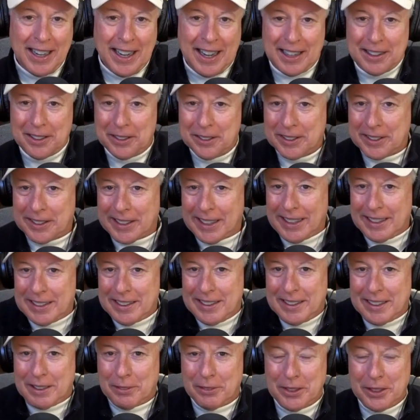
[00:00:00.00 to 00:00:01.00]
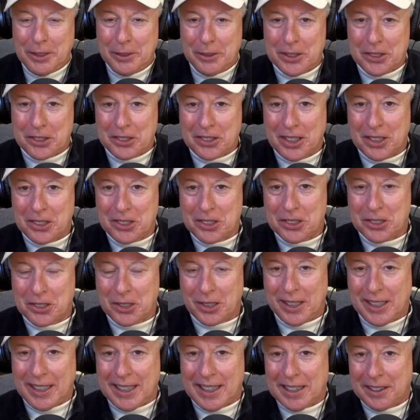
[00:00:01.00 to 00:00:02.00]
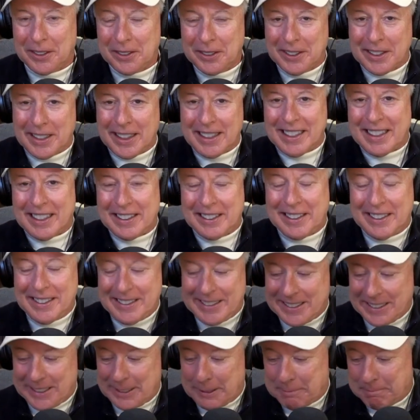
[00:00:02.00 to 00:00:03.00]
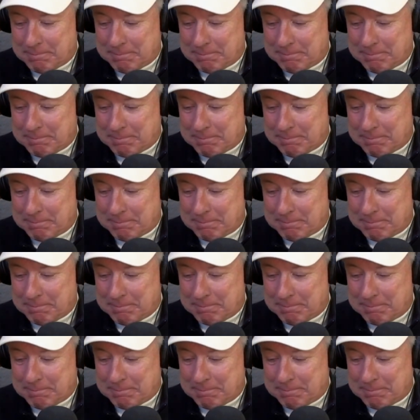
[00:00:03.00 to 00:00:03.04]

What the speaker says: I look at that, every U.S. citizen is going to get. I look at that and I think,